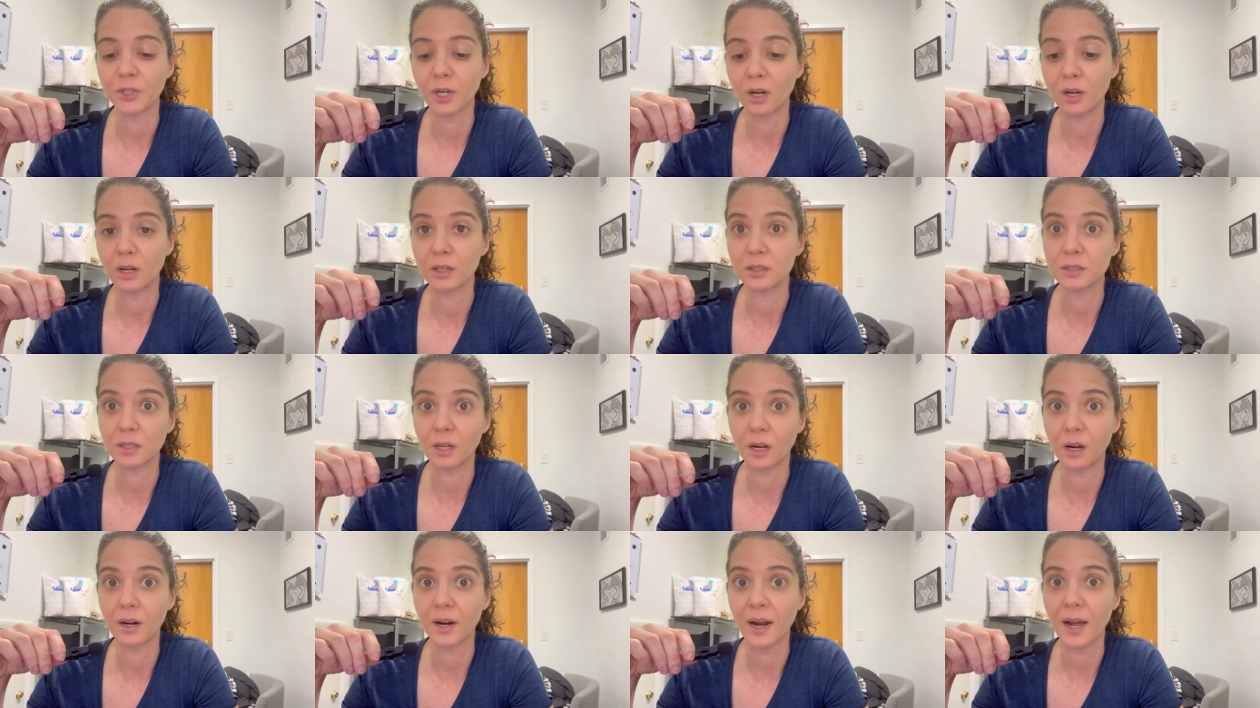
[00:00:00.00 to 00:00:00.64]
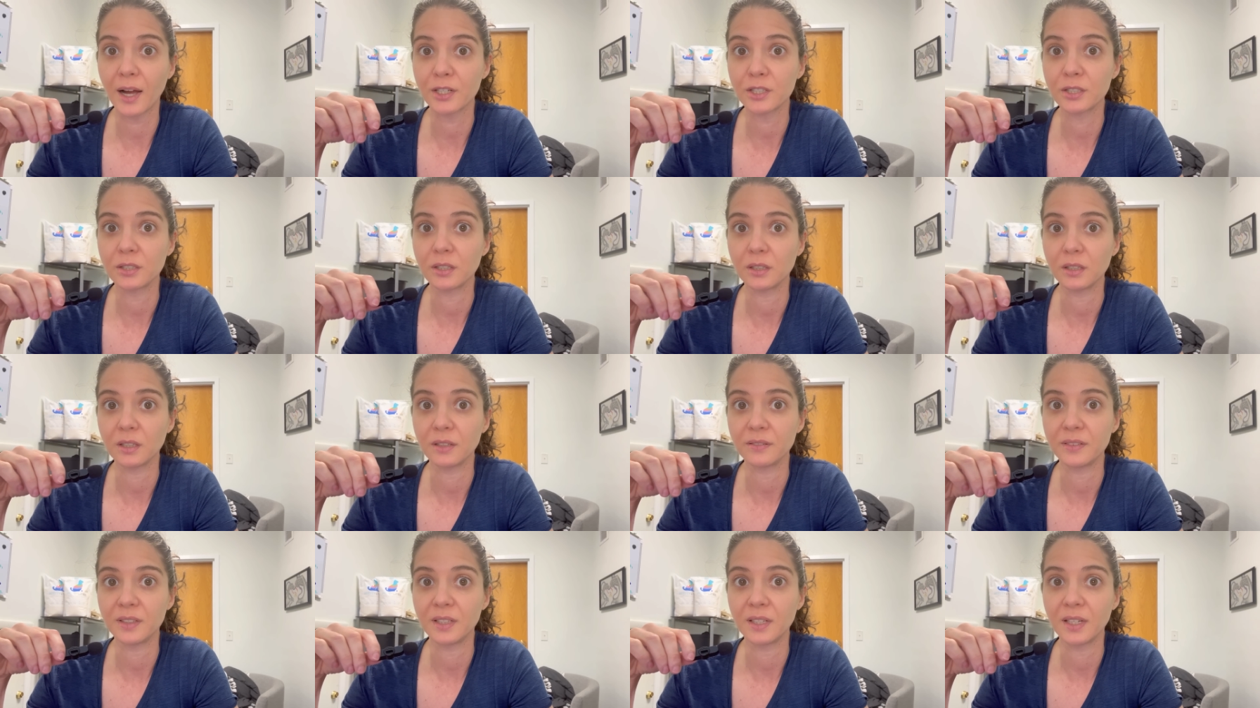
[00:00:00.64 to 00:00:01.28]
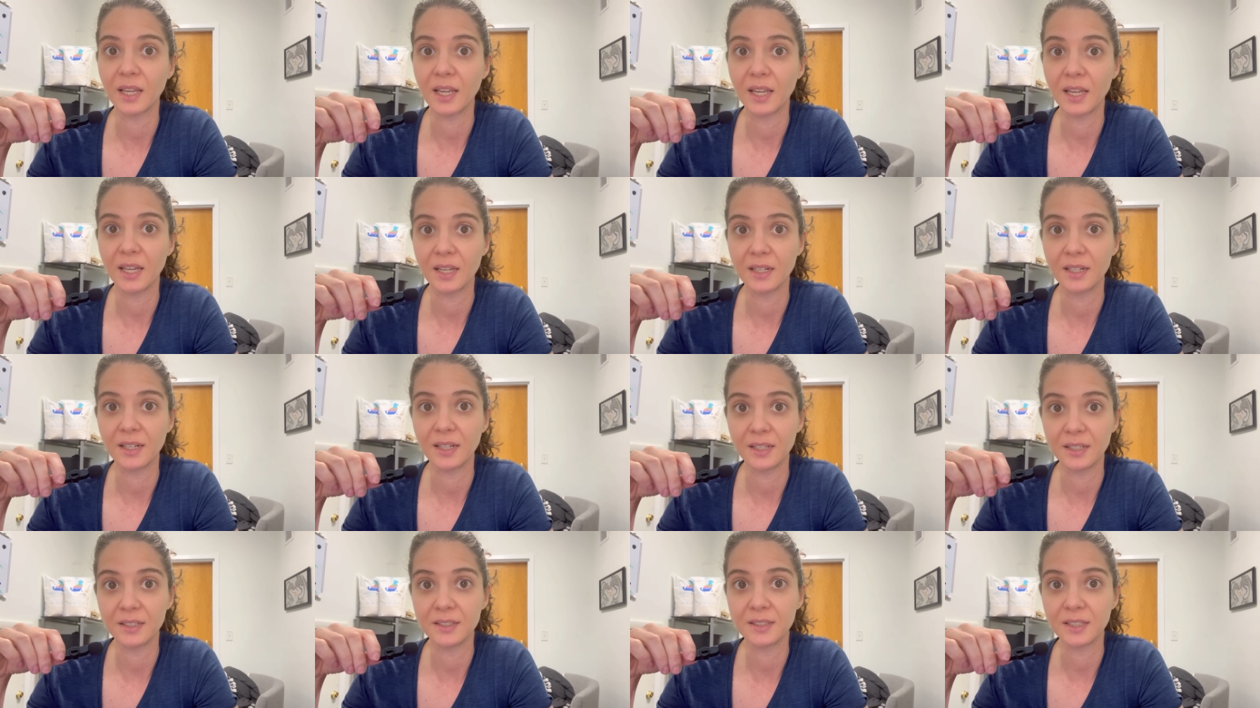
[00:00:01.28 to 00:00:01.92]
dogs are actually living
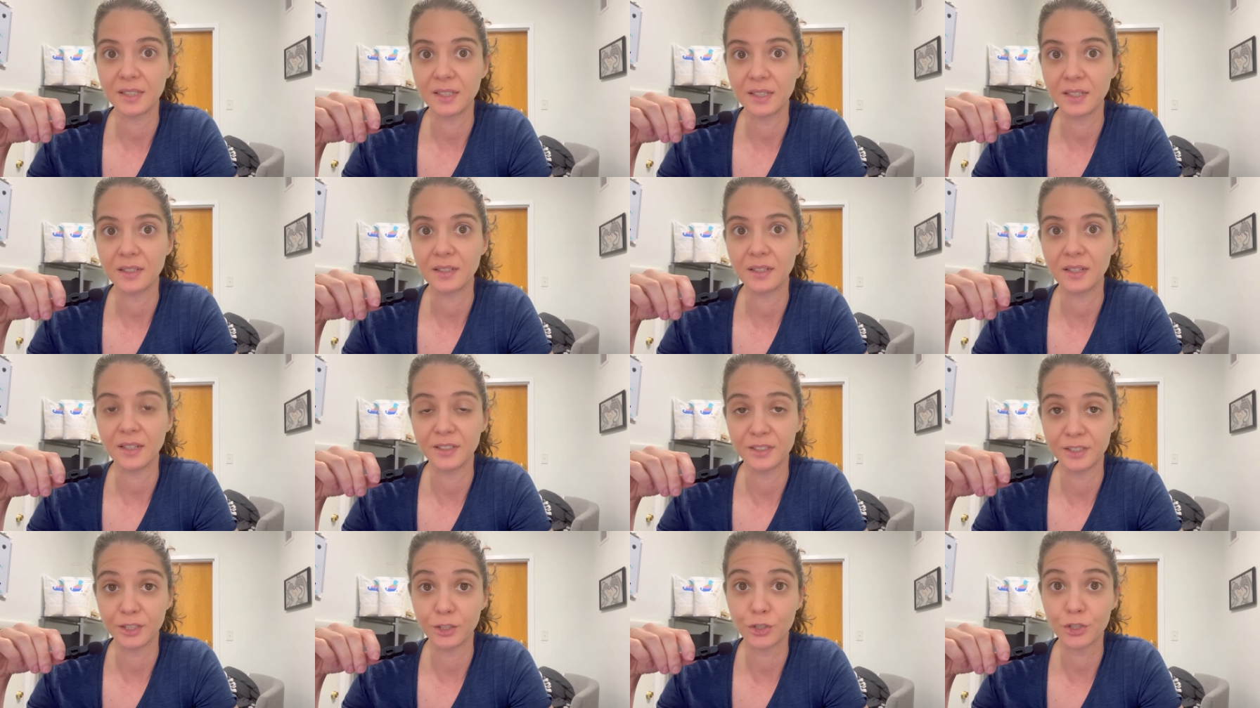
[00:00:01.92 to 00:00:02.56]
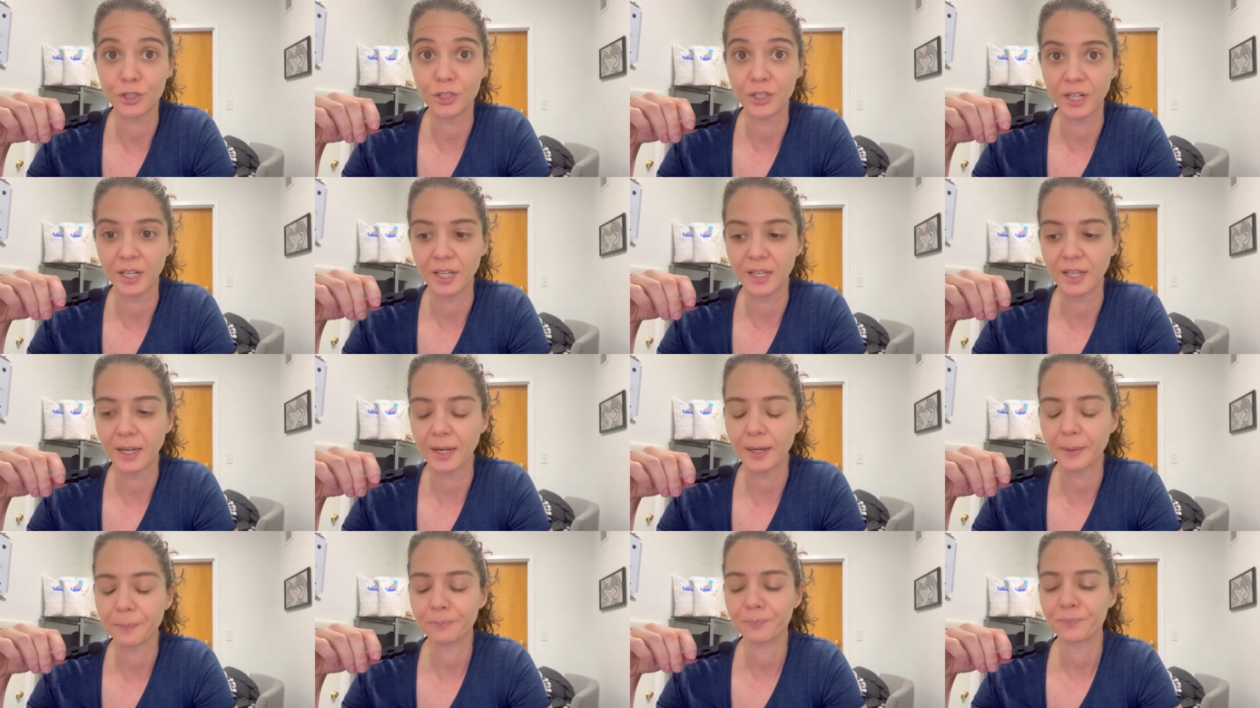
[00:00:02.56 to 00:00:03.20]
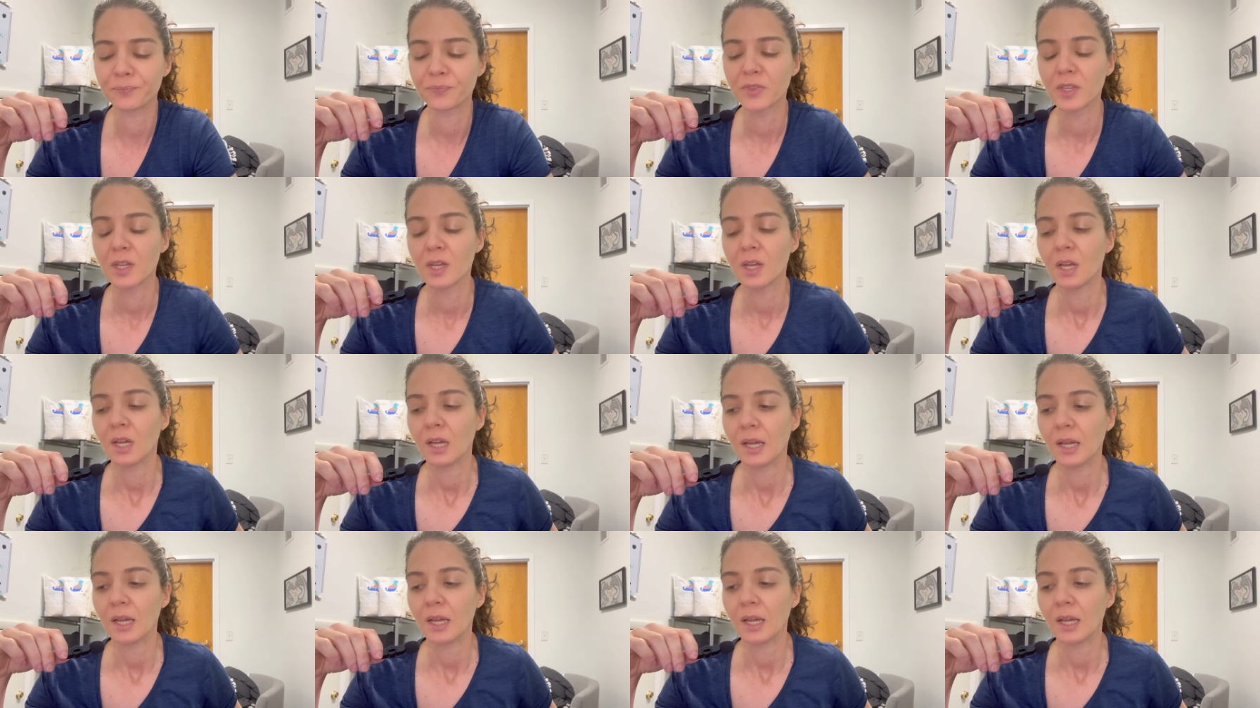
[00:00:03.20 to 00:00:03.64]
and is it is it shrinking.